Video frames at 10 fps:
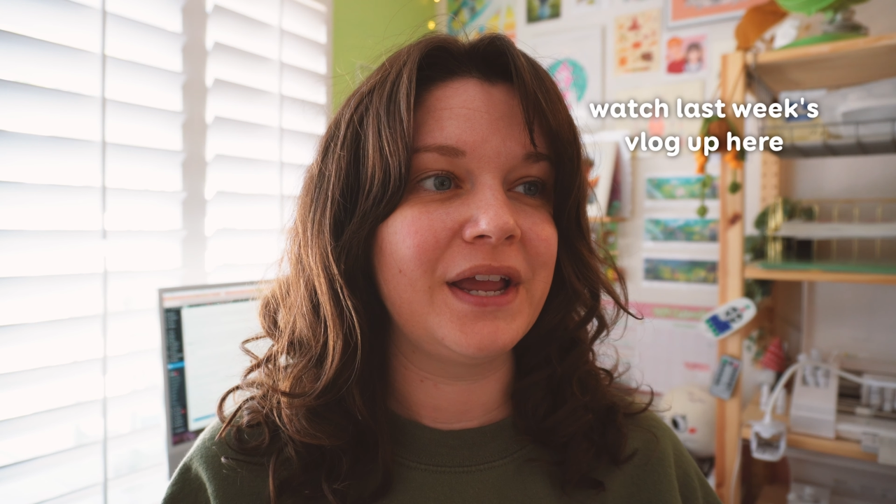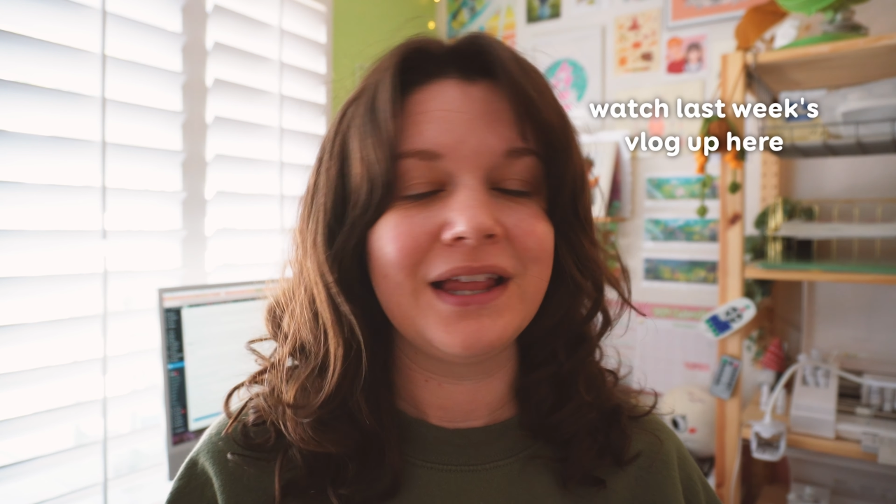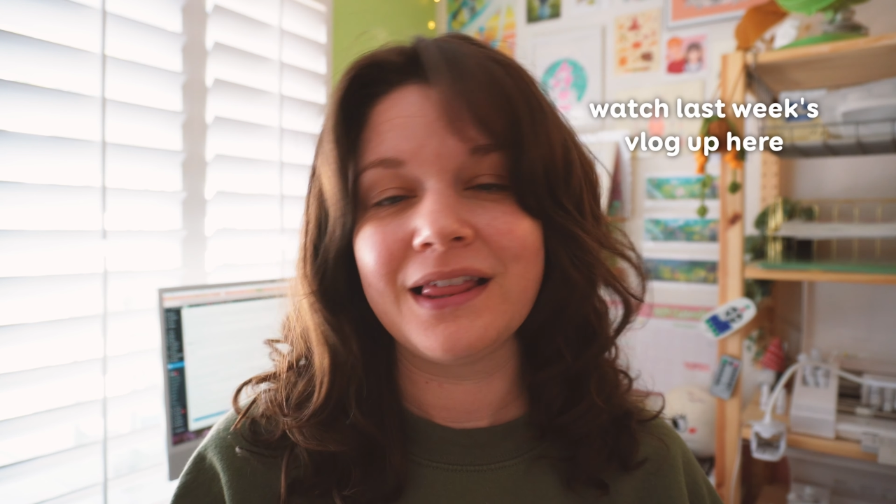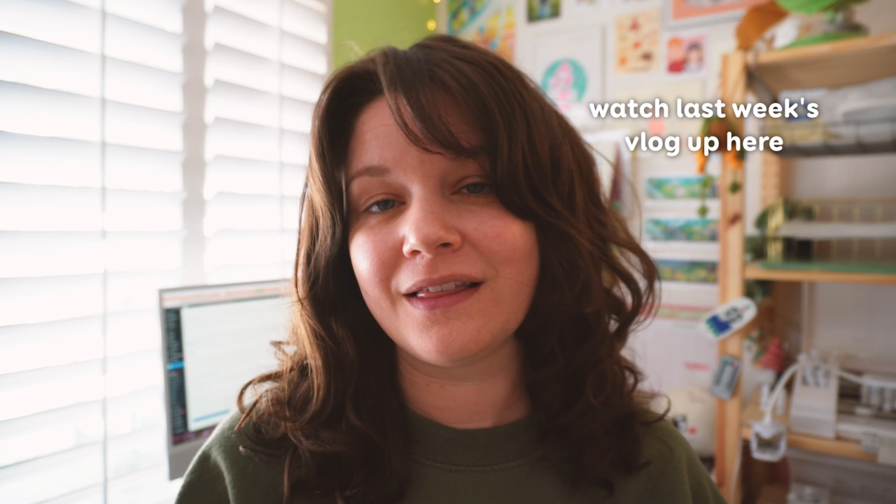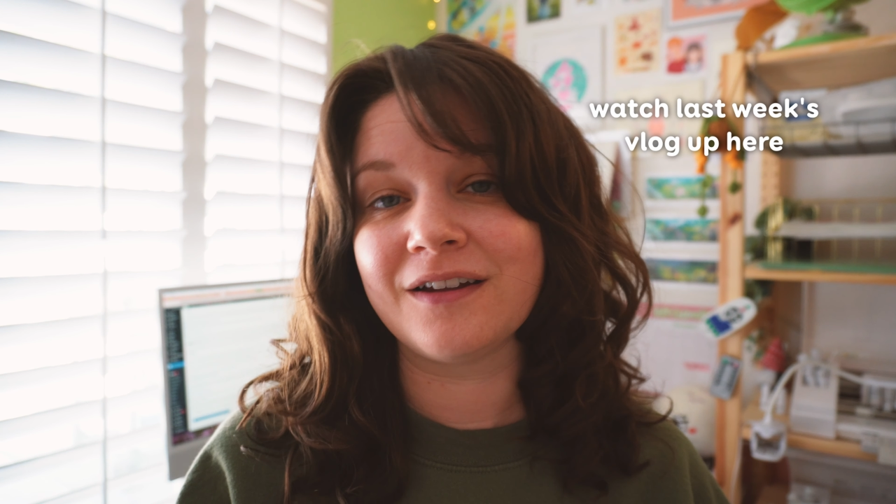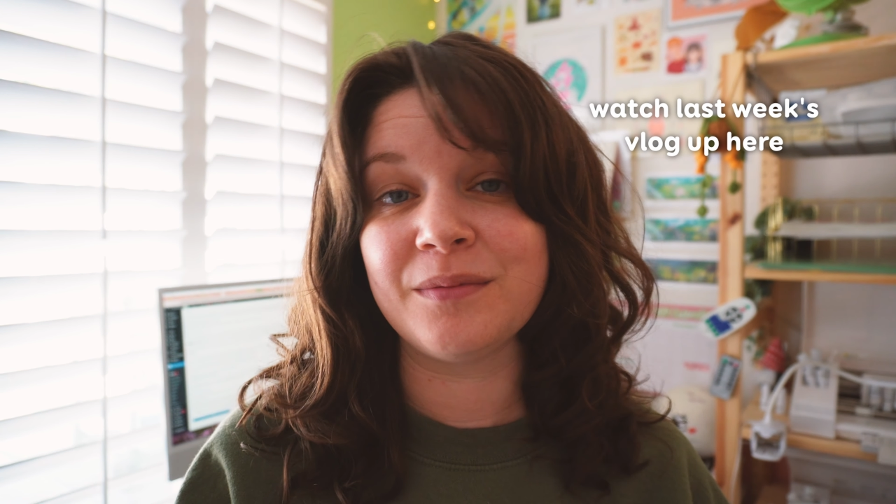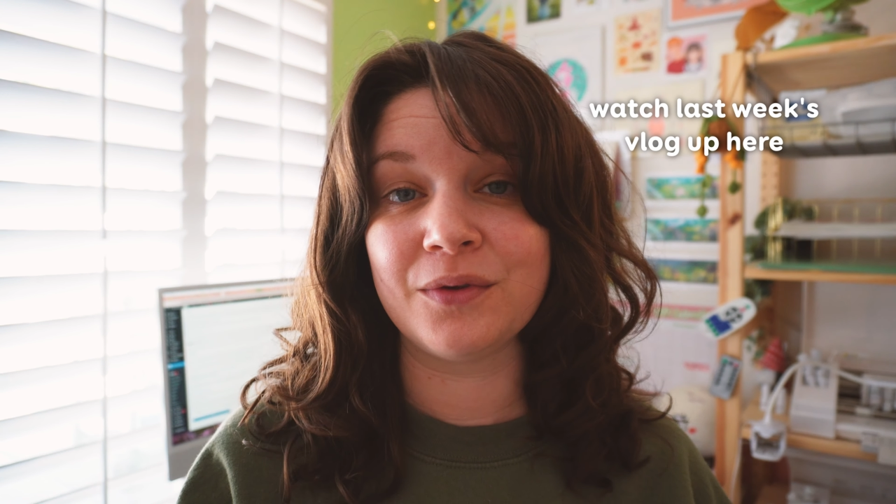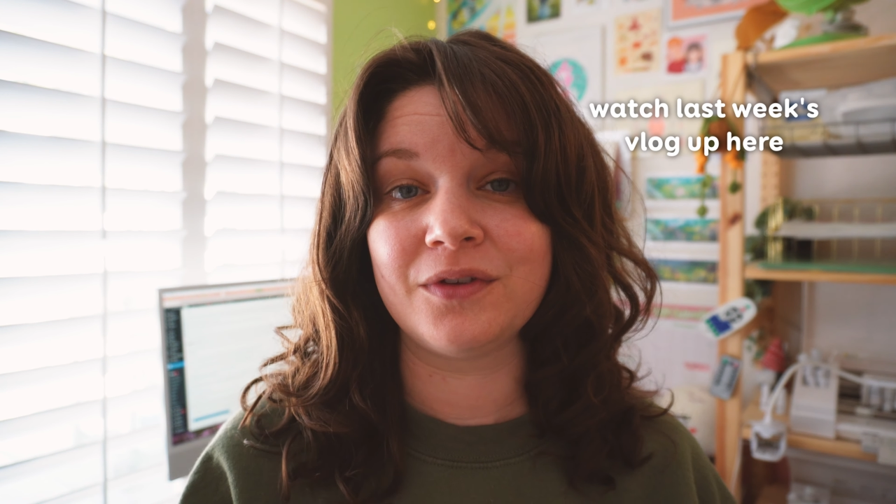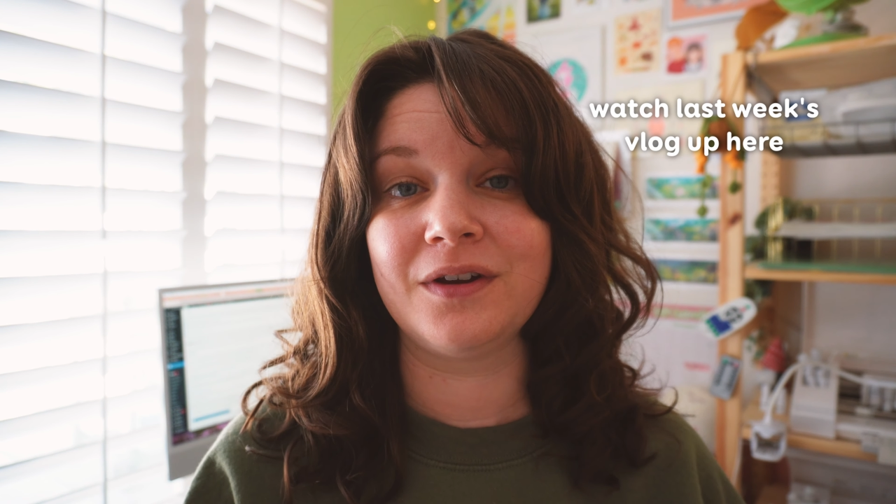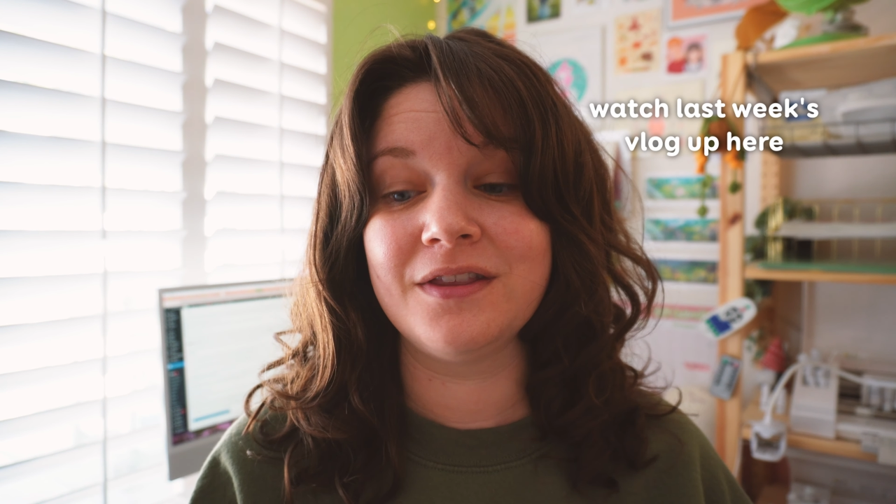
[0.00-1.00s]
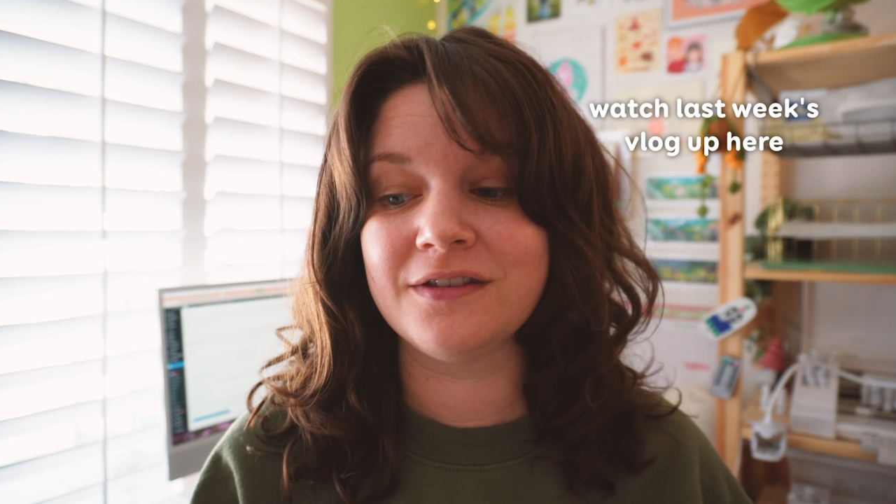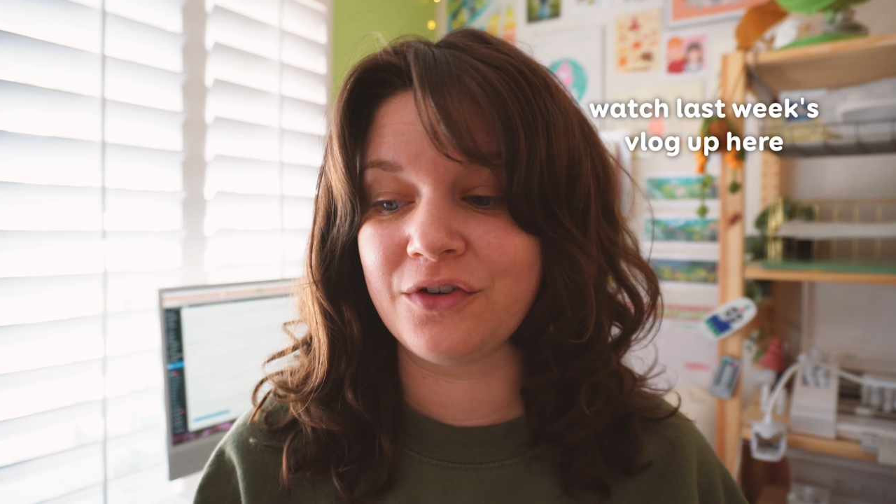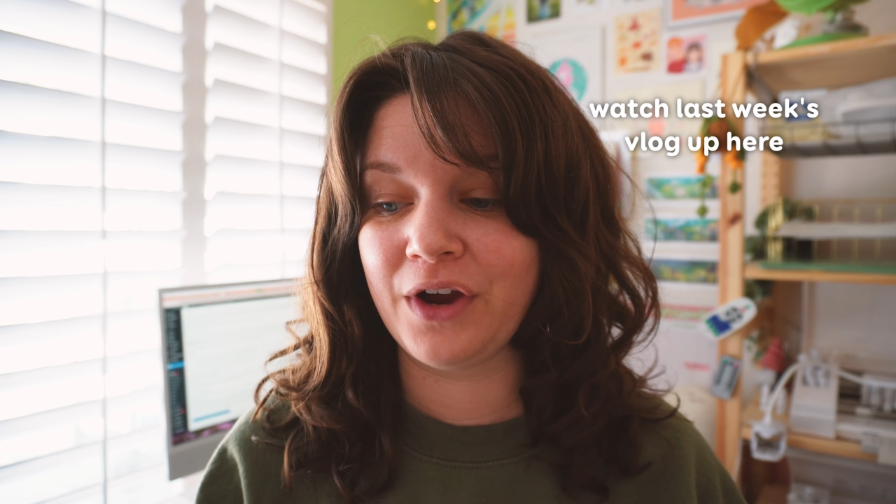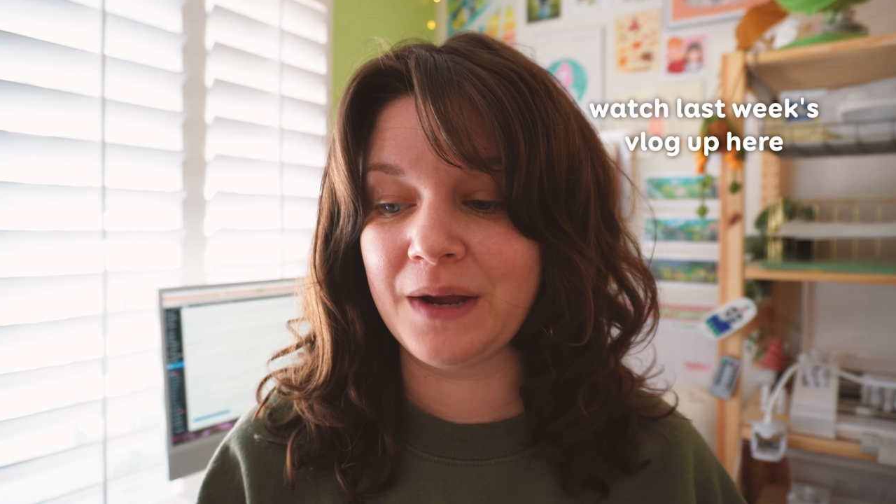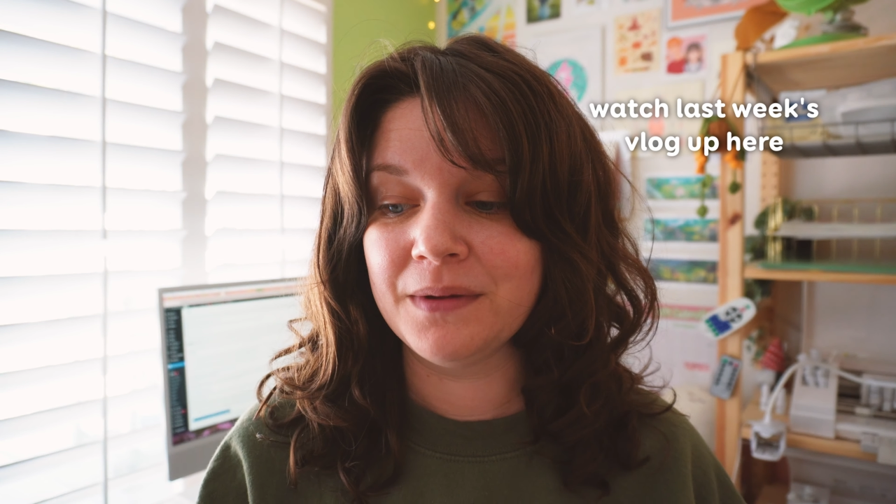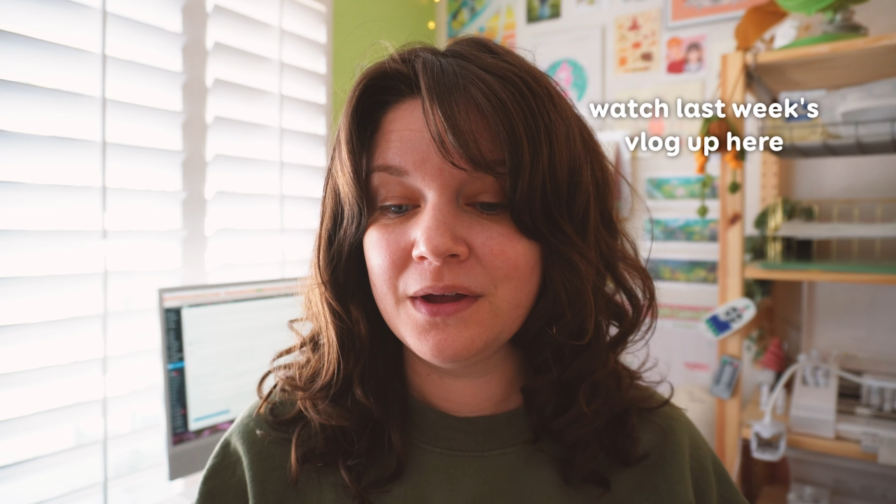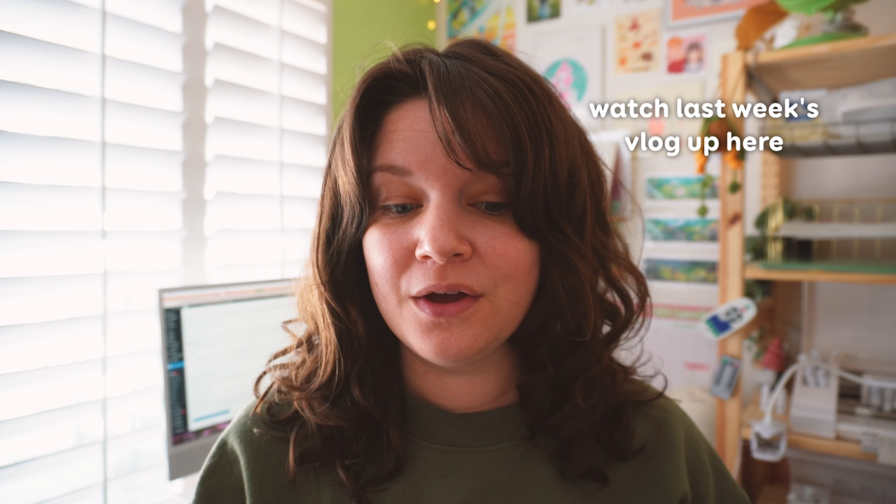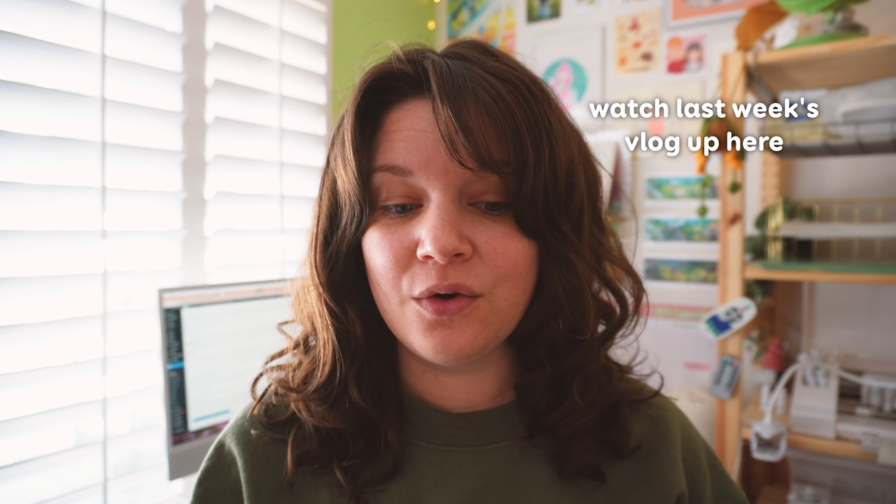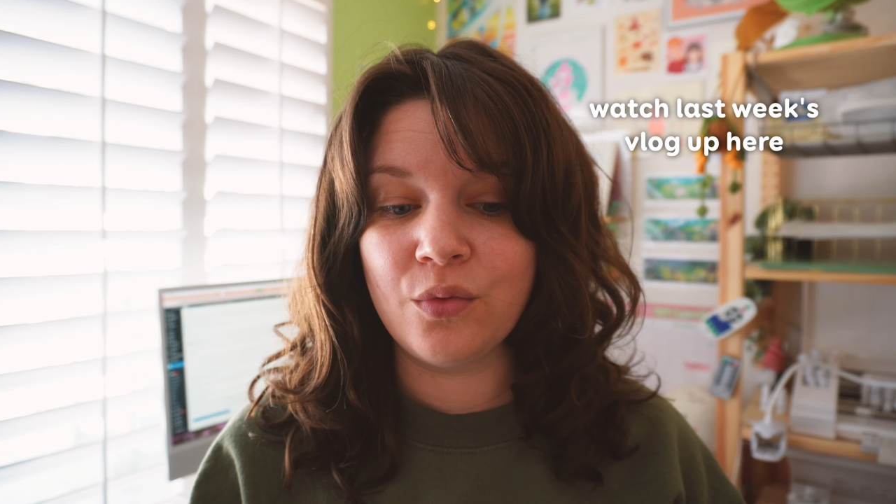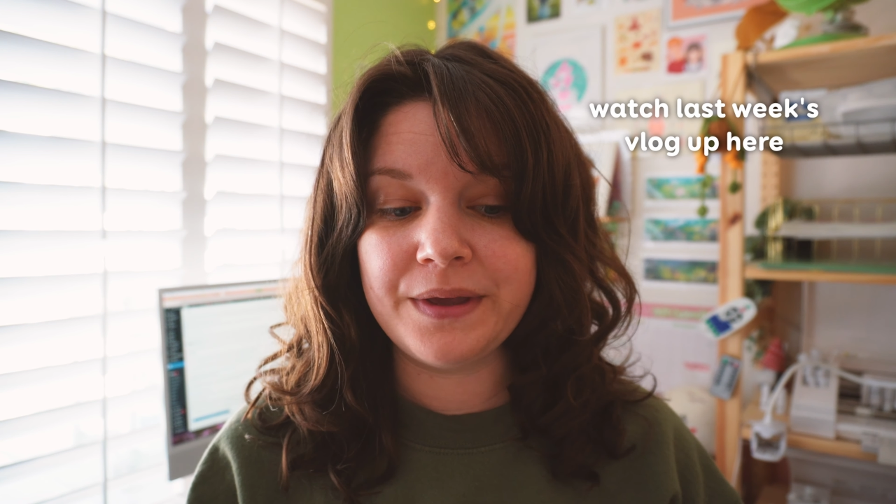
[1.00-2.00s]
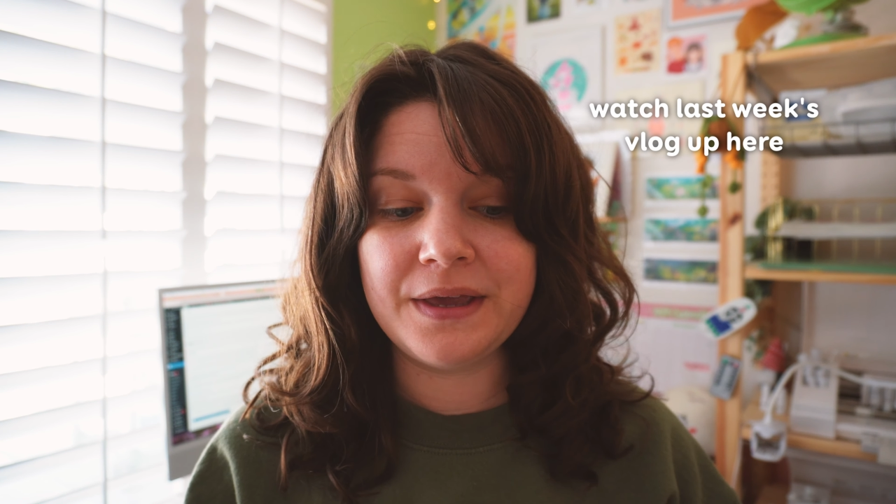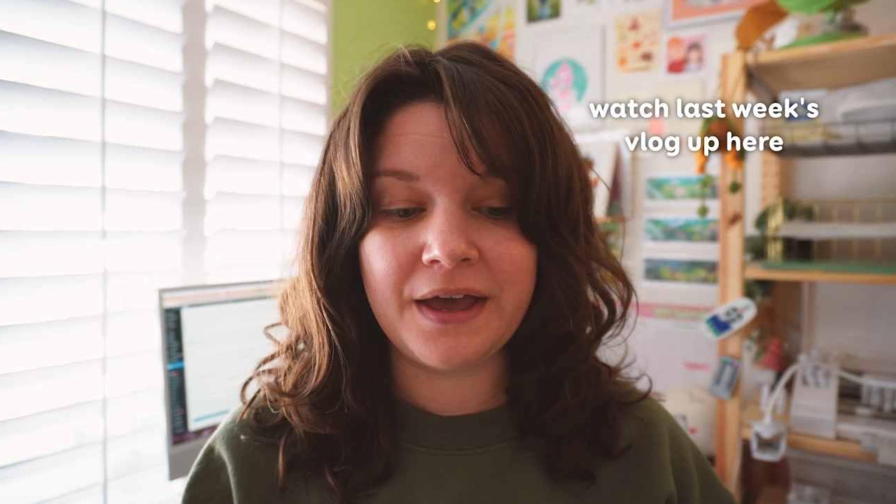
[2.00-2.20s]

anything that I posted on Instagram, we